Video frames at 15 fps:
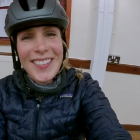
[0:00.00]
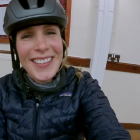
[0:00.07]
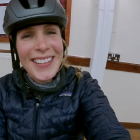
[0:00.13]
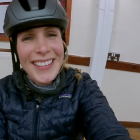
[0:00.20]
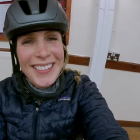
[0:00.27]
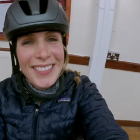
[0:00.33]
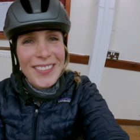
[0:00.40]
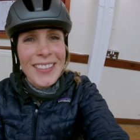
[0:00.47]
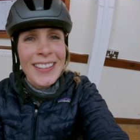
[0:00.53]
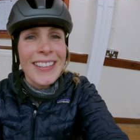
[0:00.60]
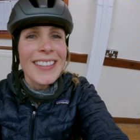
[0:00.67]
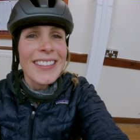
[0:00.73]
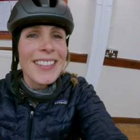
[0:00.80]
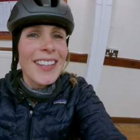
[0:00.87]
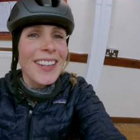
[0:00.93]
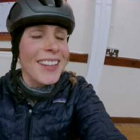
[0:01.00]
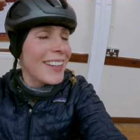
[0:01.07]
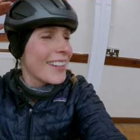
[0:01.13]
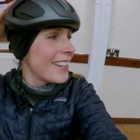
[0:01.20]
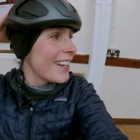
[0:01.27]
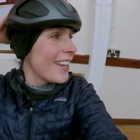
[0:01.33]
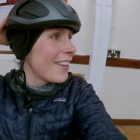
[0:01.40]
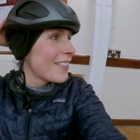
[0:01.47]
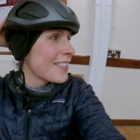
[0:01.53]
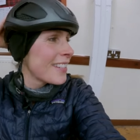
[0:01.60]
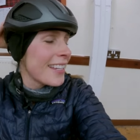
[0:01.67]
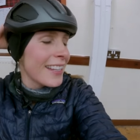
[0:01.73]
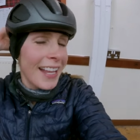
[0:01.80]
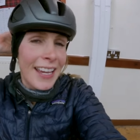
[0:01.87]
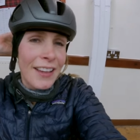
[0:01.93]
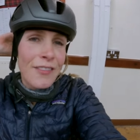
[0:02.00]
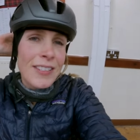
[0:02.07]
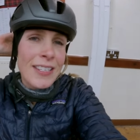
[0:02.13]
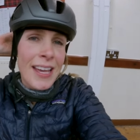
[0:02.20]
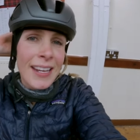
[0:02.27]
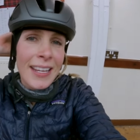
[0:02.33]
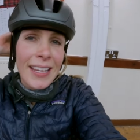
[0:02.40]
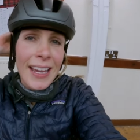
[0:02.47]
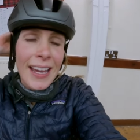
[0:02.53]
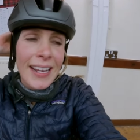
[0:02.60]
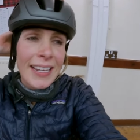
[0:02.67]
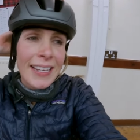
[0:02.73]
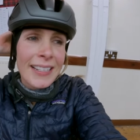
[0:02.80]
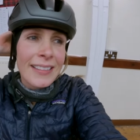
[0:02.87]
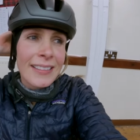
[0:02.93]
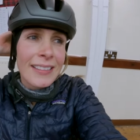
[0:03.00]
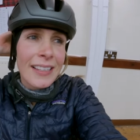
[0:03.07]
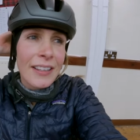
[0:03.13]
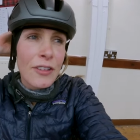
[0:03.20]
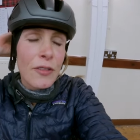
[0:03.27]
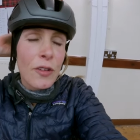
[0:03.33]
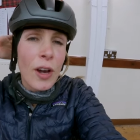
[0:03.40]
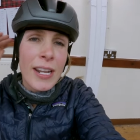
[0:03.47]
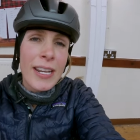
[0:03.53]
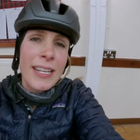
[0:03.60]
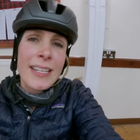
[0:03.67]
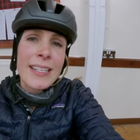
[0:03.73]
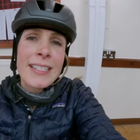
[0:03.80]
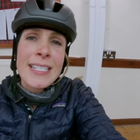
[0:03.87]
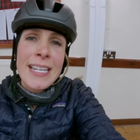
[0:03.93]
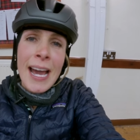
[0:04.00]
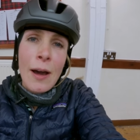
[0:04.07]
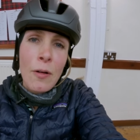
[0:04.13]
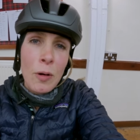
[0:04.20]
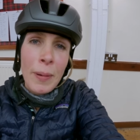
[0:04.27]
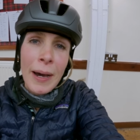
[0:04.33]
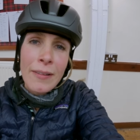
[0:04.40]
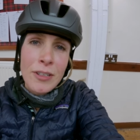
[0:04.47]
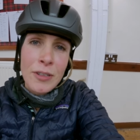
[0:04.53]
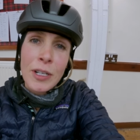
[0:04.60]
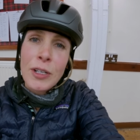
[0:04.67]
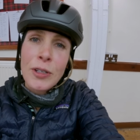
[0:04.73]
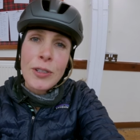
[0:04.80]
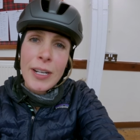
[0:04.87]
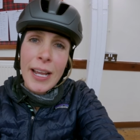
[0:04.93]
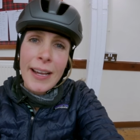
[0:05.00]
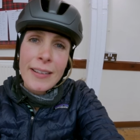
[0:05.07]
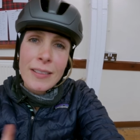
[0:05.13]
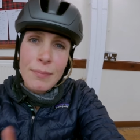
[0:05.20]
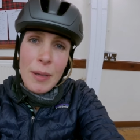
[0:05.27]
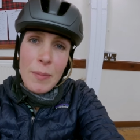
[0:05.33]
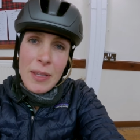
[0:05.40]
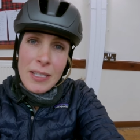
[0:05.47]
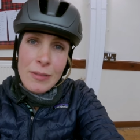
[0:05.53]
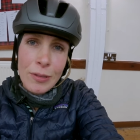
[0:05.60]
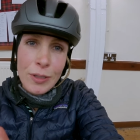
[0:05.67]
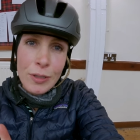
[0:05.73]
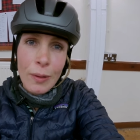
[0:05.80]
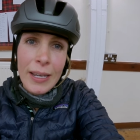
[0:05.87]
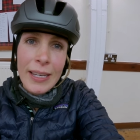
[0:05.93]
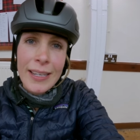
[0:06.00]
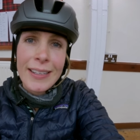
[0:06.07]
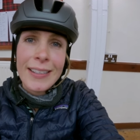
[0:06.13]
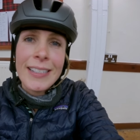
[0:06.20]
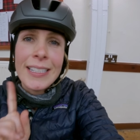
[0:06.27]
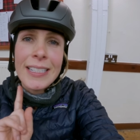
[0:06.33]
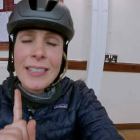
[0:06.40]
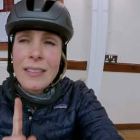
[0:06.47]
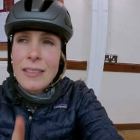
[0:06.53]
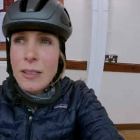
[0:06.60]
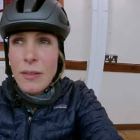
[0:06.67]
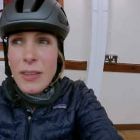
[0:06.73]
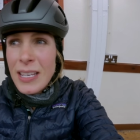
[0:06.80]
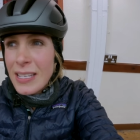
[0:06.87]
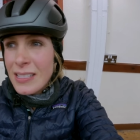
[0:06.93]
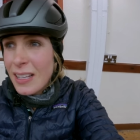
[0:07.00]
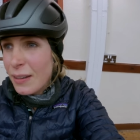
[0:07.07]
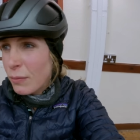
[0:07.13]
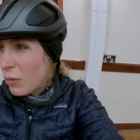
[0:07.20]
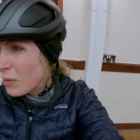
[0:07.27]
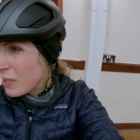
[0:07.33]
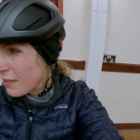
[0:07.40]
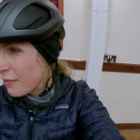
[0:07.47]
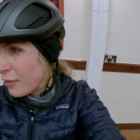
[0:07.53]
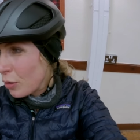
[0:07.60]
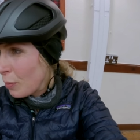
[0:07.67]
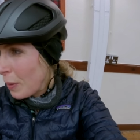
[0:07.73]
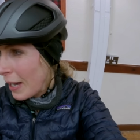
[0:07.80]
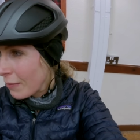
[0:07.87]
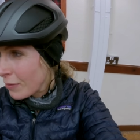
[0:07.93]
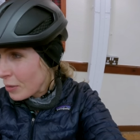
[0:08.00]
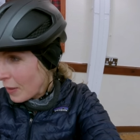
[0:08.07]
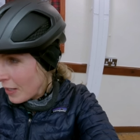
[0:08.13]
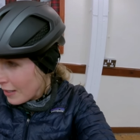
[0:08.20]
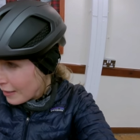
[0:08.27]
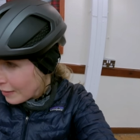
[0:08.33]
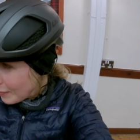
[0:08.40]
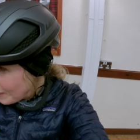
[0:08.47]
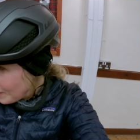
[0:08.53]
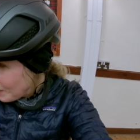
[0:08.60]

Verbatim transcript: Where's it? No, no, no, no. I'm saying like if there's any, any, if you've got any doubt about doing all that, maybe this will sway you. So I think it's like, what was it, £4 to enter?